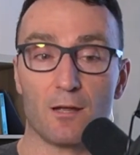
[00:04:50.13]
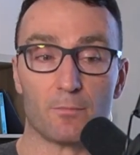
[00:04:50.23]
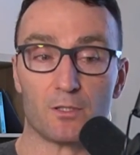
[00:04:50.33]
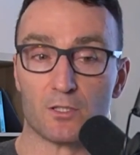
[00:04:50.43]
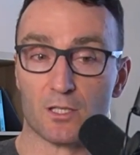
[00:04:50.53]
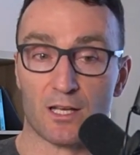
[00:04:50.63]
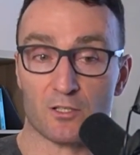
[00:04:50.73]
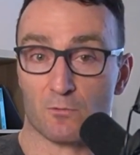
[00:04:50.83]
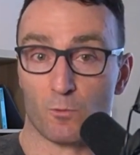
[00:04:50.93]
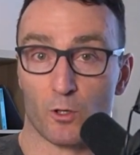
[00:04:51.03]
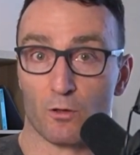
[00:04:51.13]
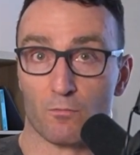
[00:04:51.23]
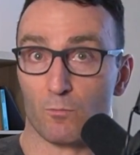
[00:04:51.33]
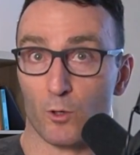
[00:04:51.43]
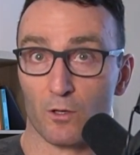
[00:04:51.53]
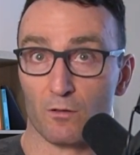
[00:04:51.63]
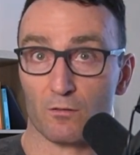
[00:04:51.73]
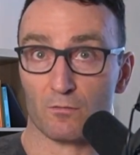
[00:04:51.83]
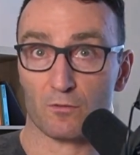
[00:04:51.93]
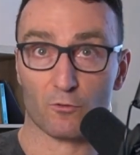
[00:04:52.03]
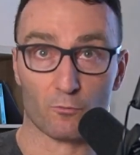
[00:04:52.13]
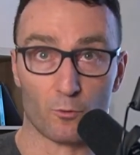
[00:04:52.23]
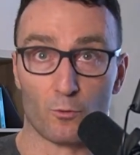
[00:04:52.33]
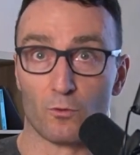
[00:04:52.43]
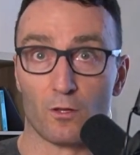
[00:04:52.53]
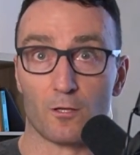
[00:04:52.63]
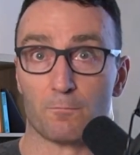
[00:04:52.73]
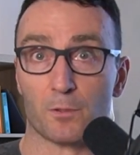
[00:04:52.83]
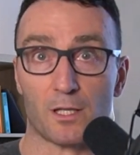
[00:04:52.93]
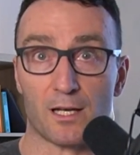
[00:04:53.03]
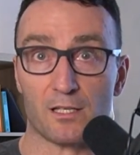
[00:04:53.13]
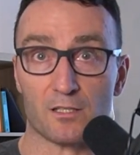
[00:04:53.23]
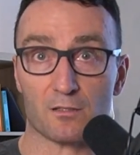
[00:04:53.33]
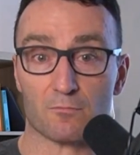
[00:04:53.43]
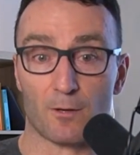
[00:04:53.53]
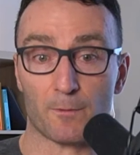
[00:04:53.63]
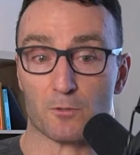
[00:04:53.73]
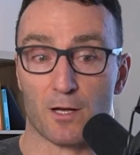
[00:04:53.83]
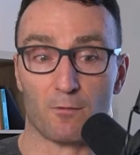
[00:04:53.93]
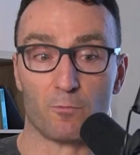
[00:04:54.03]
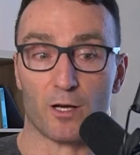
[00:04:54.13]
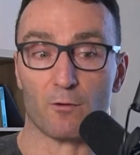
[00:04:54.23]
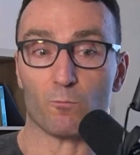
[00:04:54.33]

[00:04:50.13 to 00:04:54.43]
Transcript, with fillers: but just and just work work through the Pilates repertoire, you know,